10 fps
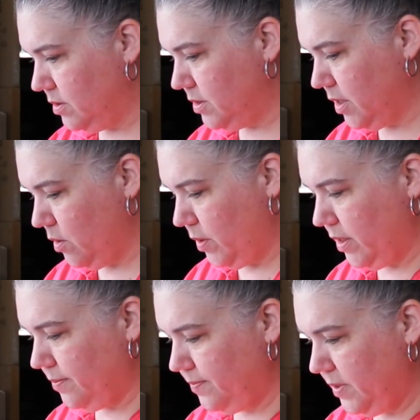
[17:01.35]
so,
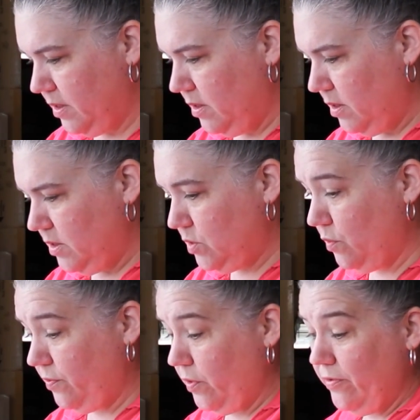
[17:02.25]
uh, so
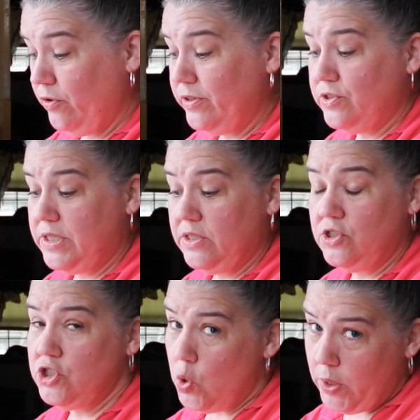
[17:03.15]
if you're ever interested in
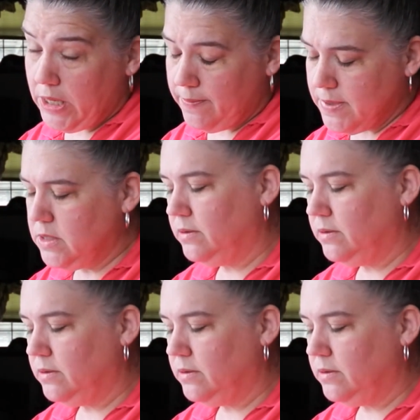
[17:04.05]
showing them,